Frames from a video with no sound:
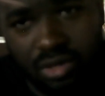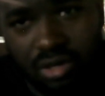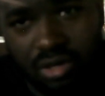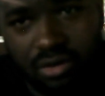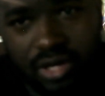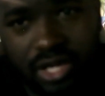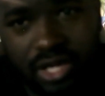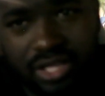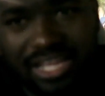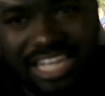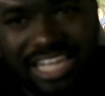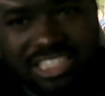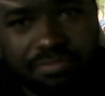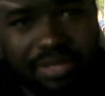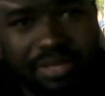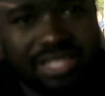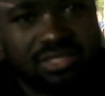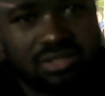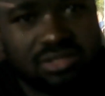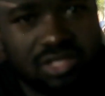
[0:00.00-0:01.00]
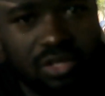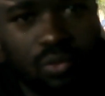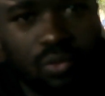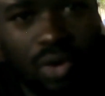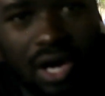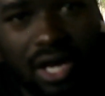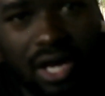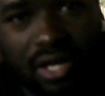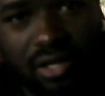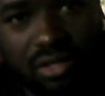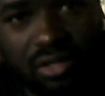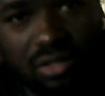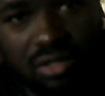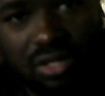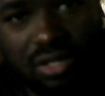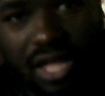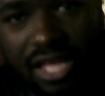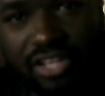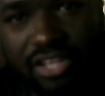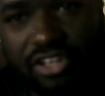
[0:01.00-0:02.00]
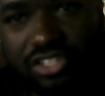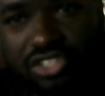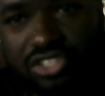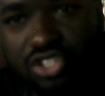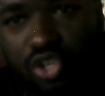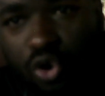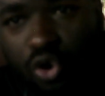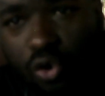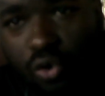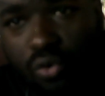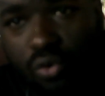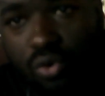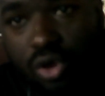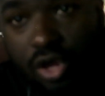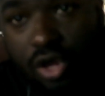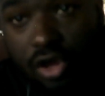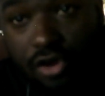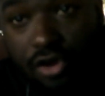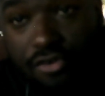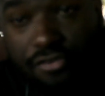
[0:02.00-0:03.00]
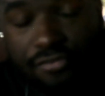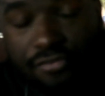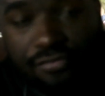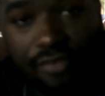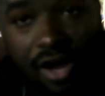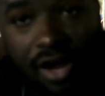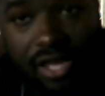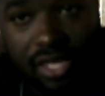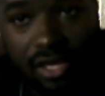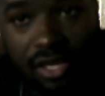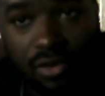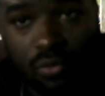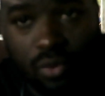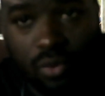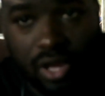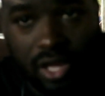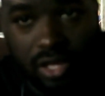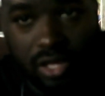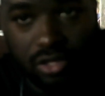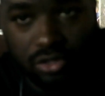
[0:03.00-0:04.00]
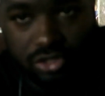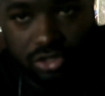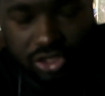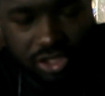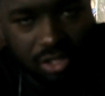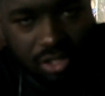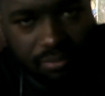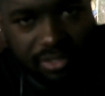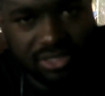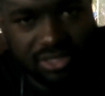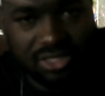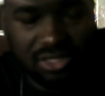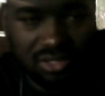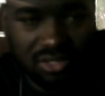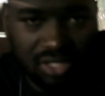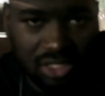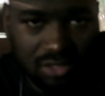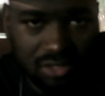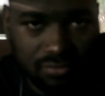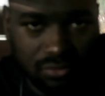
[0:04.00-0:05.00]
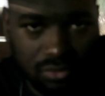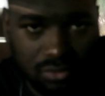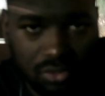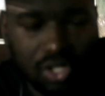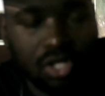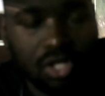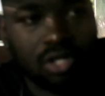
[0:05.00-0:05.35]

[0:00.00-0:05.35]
Alright, that's basically why. Like, there's no fucking way you shouldn't be successful.